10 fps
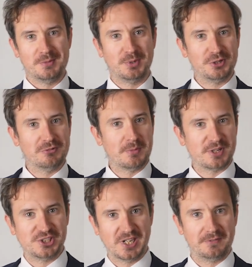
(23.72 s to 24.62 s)
Put your arm on
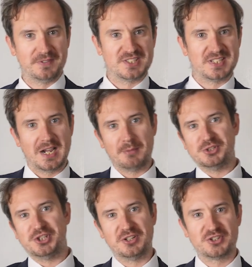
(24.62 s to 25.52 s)
a shelf and see how
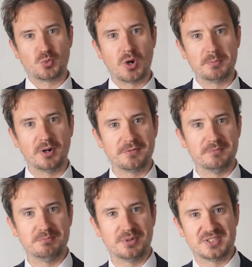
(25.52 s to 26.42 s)
much you can swipe off
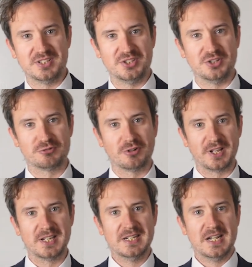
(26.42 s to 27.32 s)
and put into your trolley.